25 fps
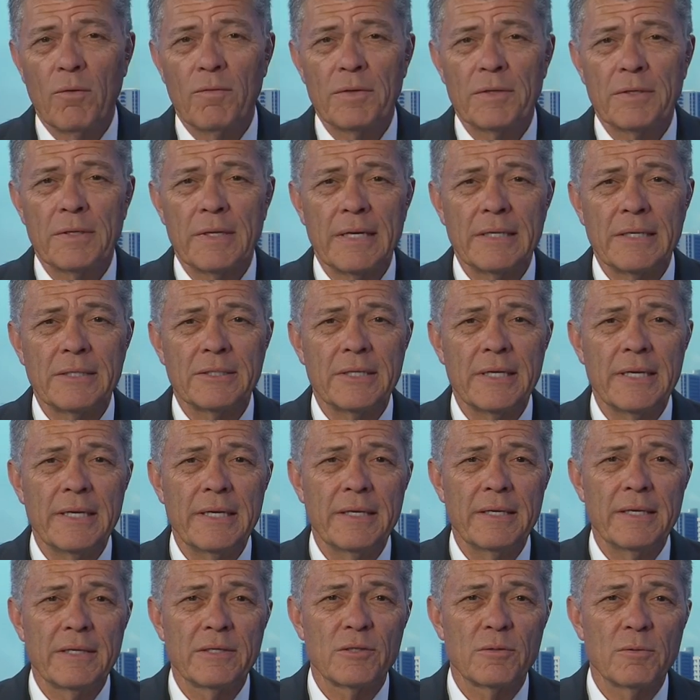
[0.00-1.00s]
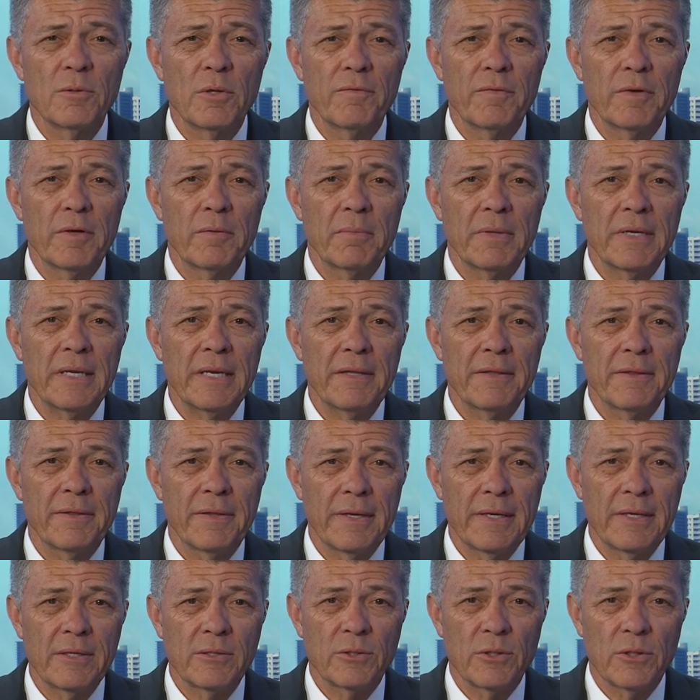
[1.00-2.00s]
COVID-19 is moving many
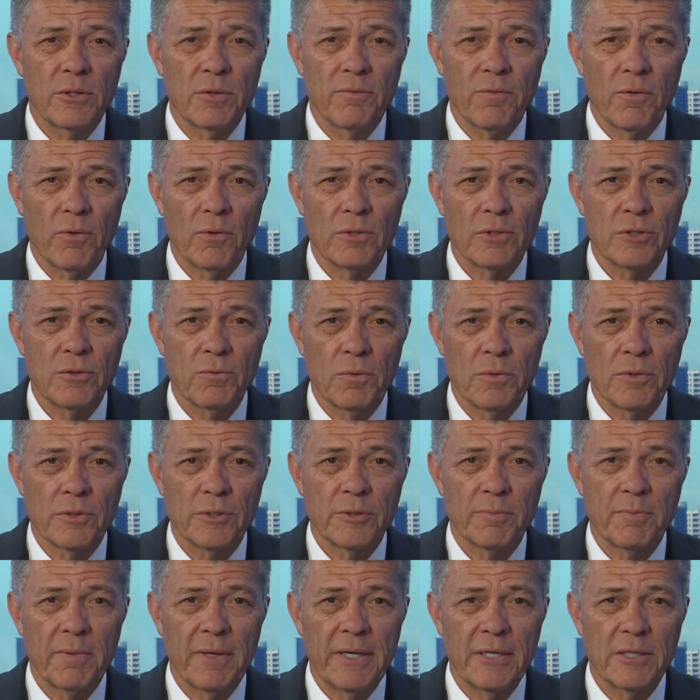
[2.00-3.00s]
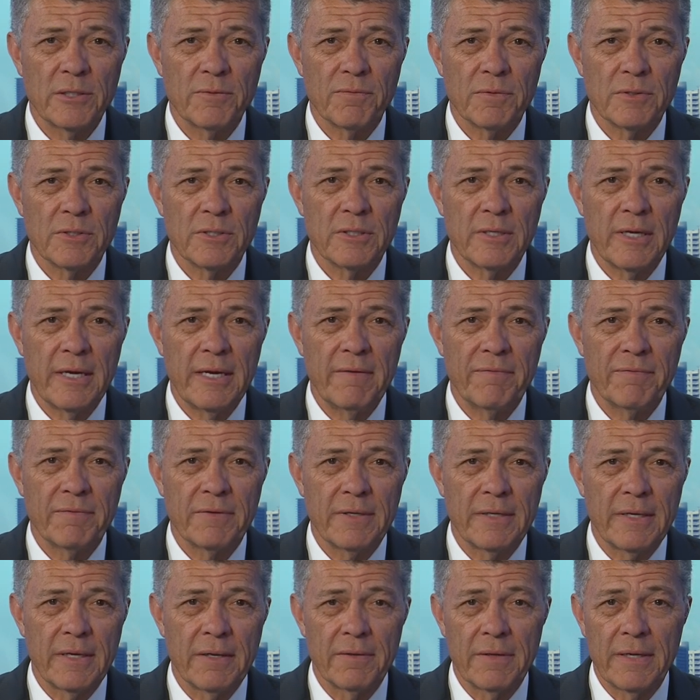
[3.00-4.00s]
things to the virtual space for safety,